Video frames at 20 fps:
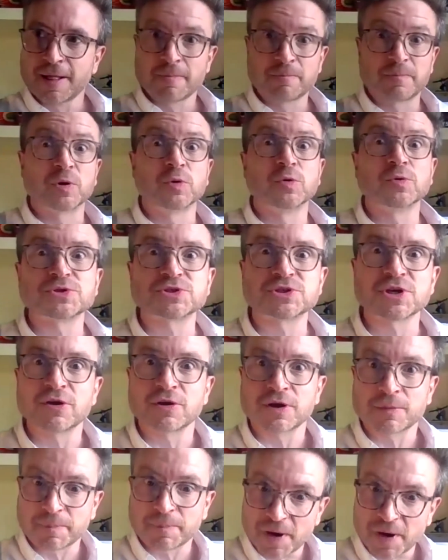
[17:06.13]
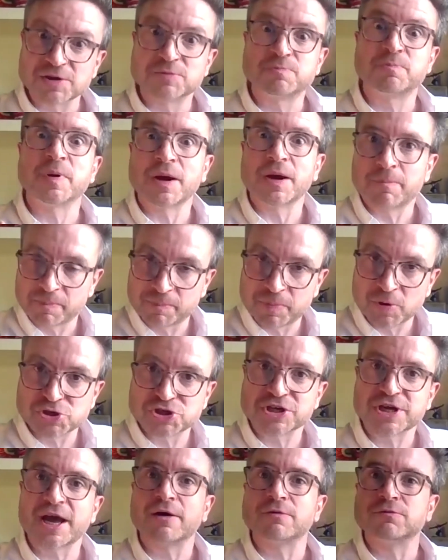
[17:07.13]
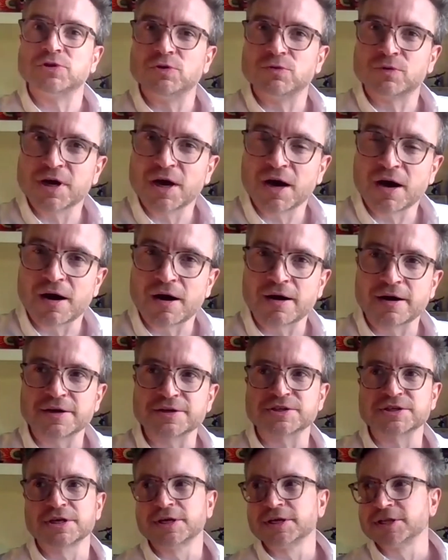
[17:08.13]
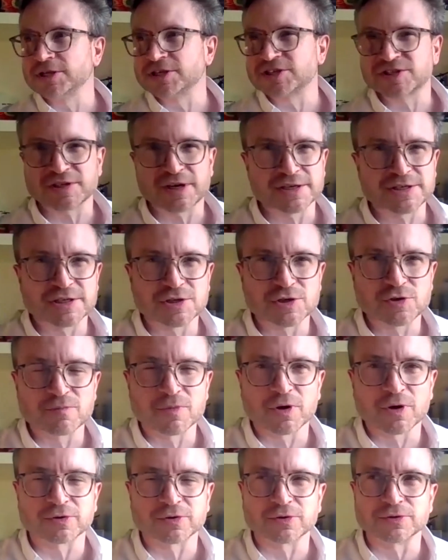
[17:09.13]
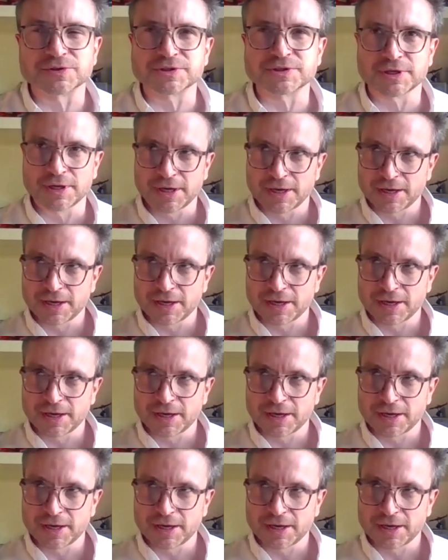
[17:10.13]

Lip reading: but also by pushing out new cars, exciting new models,